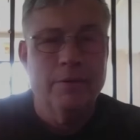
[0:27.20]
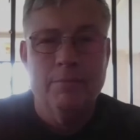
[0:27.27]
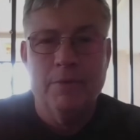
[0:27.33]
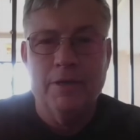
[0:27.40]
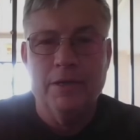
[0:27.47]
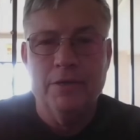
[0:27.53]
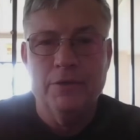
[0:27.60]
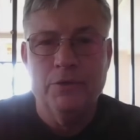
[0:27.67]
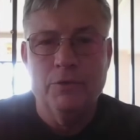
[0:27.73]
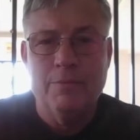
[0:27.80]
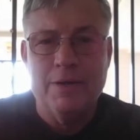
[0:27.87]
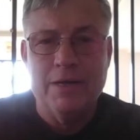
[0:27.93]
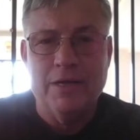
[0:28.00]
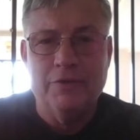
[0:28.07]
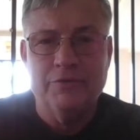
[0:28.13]
Maganda
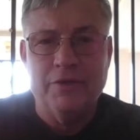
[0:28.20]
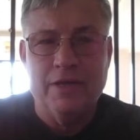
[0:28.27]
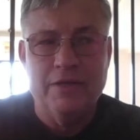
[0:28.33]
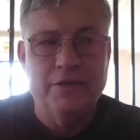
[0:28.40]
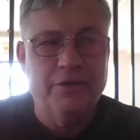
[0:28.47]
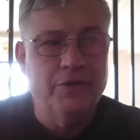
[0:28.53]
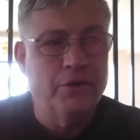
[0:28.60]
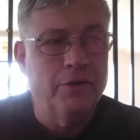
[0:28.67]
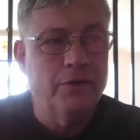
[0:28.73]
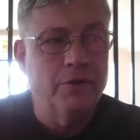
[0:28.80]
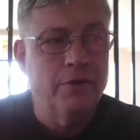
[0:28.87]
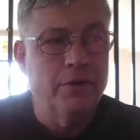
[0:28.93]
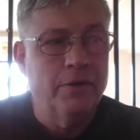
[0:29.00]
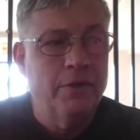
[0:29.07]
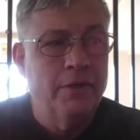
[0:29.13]
umagasa
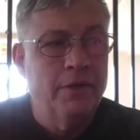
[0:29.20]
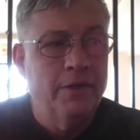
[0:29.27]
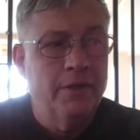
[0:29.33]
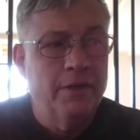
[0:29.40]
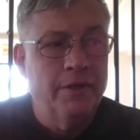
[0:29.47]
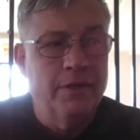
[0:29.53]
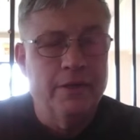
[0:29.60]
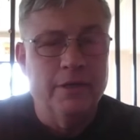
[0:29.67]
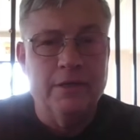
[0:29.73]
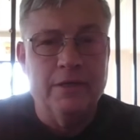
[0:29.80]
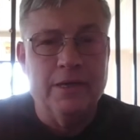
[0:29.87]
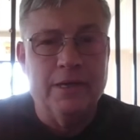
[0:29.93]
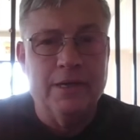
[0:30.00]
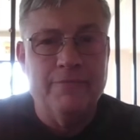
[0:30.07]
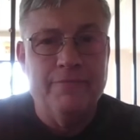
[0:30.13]
nyong ng
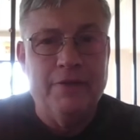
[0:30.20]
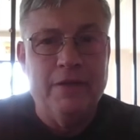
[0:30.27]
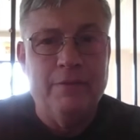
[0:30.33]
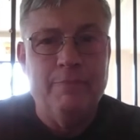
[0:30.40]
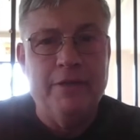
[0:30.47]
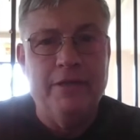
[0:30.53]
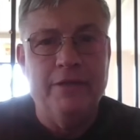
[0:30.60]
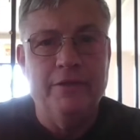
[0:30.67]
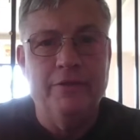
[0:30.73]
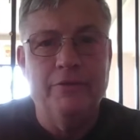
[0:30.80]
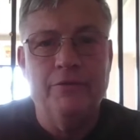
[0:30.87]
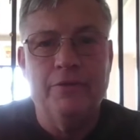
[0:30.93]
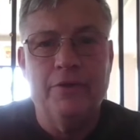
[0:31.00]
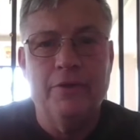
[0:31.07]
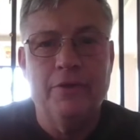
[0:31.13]
taga
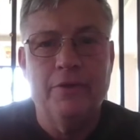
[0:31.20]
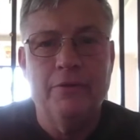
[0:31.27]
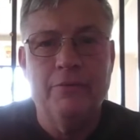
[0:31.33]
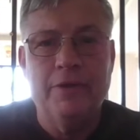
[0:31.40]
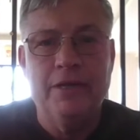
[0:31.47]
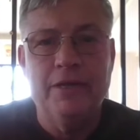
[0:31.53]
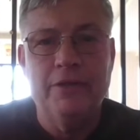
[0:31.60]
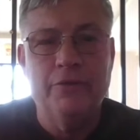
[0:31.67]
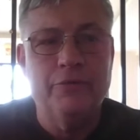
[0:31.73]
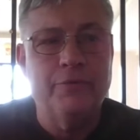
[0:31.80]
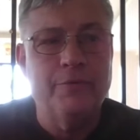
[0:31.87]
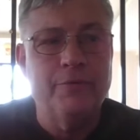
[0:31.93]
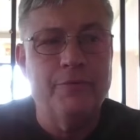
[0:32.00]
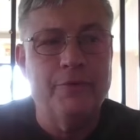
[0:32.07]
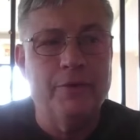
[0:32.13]
Philippines. Greetings from
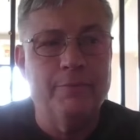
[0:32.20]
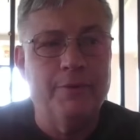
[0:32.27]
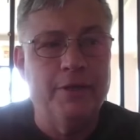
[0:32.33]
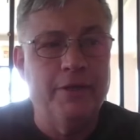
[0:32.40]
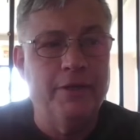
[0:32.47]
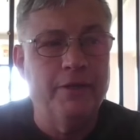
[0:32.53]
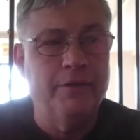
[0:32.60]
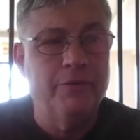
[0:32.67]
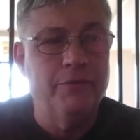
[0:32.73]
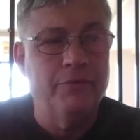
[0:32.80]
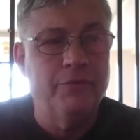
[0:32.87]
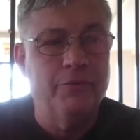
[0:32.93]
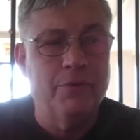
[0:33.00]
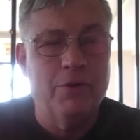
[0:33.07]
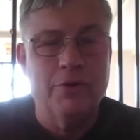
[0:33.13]
the
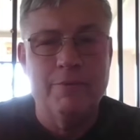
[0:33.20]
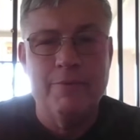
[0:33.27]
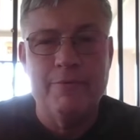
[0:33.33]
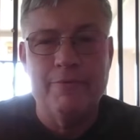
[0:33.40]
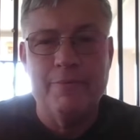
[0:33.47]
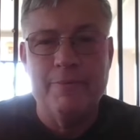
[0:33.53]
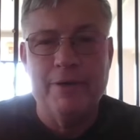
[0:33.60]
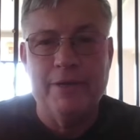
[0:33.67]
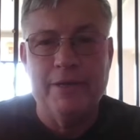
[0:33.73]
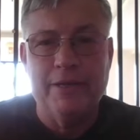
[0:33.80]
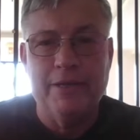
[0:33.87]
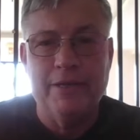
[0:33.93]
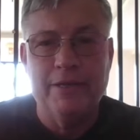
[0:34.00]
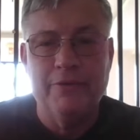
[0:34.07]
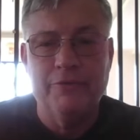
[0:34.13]
Philippines. Welcome
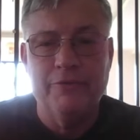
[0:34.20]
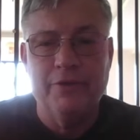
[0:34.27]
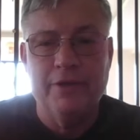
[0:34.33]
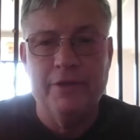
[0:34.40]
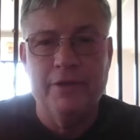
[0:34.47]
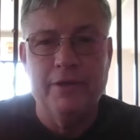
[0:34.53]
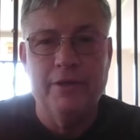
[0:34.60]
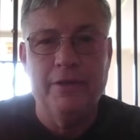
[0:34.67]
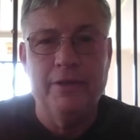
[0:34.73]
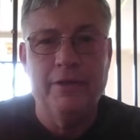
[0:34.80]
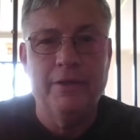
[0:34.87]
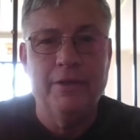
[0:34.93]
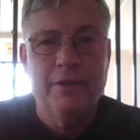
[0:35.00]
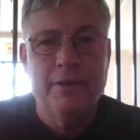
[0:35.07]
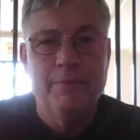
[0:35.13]
everybody. It's a
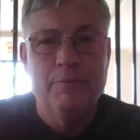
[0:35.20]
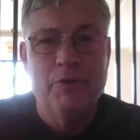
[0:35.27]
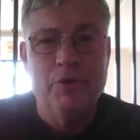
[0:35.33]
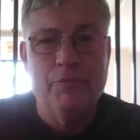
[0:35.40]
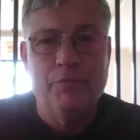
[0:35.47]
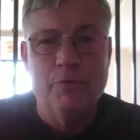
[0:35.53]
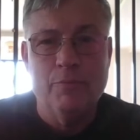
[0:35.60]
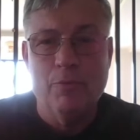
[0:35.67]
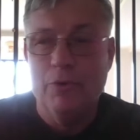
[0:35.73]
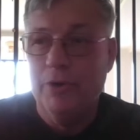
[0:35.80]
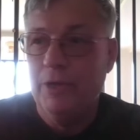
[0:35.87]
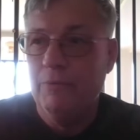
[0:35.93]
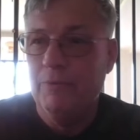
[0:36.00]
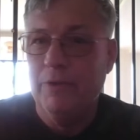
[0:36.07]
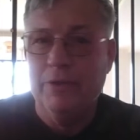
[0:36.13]
beautiful
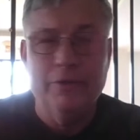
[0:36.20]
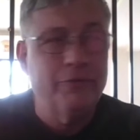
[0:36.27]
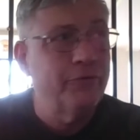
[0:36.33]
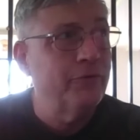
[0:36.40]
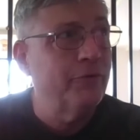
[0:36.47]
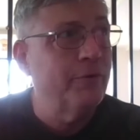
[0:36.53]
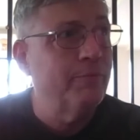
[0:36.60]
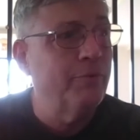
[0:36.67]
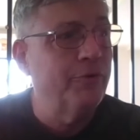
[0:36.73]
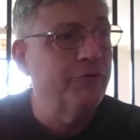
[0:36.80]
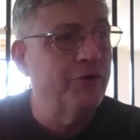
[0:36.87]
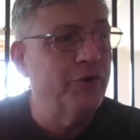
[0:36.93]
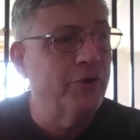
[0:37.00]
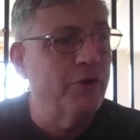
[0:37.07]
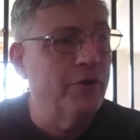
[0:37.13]
morning. Well, it's sort of
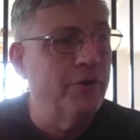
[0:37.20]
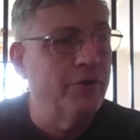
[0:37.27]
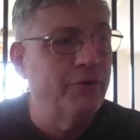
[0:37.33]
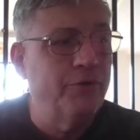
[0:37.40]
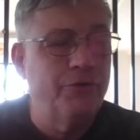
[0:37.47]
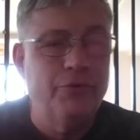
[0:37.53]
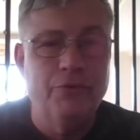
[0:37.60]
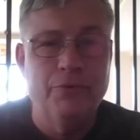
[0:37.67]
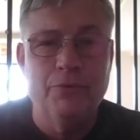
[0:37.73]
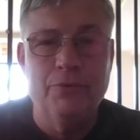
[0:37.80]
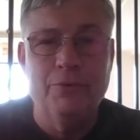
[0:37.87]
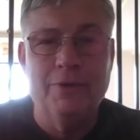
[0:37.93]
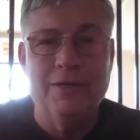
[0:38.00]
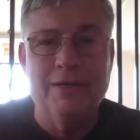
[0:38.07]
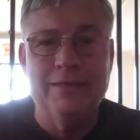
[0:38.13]
pushing on
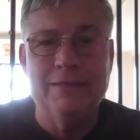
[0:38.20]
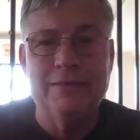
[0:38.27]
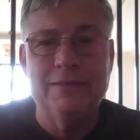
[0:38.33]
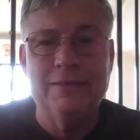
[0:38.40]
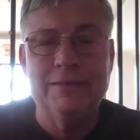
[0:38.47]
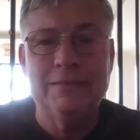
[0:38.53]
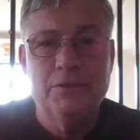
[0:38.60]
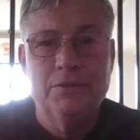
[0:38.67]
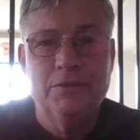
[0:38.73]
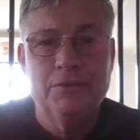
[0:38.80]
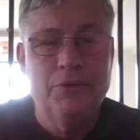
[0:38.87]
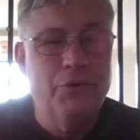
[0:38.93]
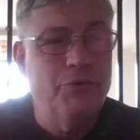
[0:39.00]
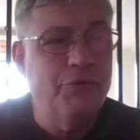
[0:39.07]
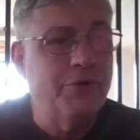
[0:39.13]
to uh,
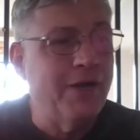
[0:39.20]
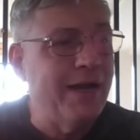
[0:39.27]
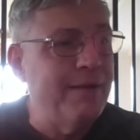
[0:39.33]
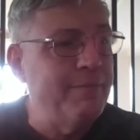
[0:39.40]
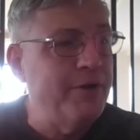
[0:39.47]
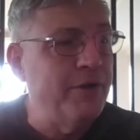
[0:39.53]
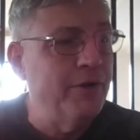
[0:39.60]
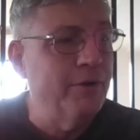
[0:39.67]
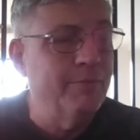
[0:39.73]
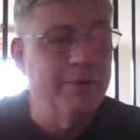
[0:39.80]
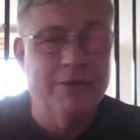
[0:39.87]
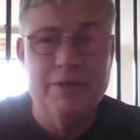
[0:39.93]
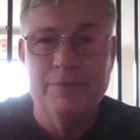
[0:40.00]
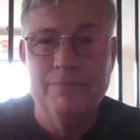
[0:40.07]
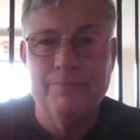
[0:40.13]
noontime here,
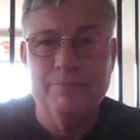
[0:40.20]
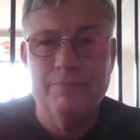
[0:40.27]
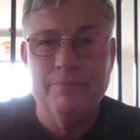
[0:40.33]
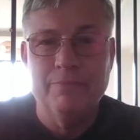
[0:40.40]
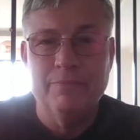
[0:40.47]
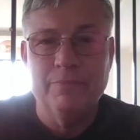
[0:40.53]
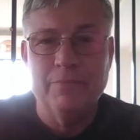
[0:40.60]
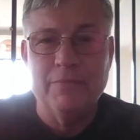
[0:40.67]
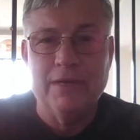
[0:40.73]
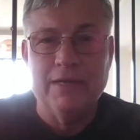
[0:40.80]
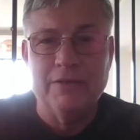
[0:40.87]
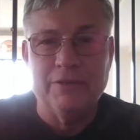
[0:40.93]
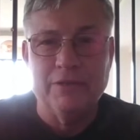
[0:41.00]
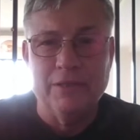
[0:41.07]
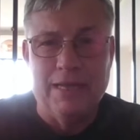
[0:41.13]
but I
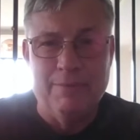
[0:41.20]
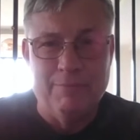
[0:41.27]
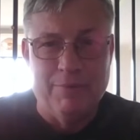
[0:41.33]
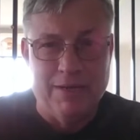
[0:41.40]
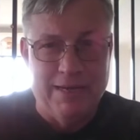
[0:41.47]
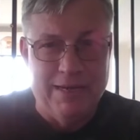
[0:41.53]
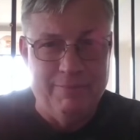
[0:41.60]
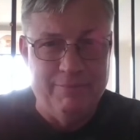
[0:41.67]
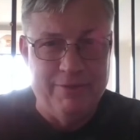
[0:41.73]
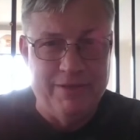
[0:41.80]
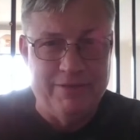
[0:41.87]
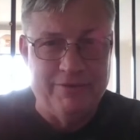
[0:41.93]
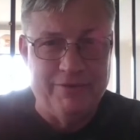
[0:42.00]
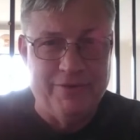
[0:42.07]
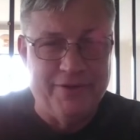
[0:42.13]
got the light behind me.
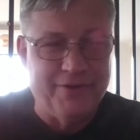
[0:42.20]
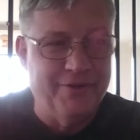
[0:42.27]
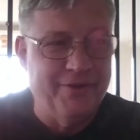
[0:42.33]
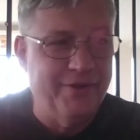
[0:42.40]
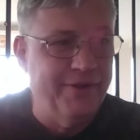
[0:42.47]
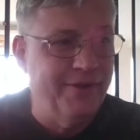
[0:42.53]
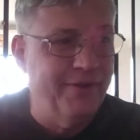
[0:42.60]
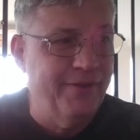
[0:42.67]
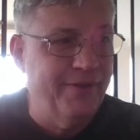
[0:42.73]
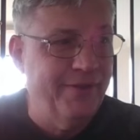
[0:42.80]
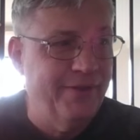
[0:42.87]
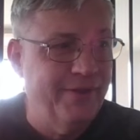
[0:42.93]
That's how I can tell.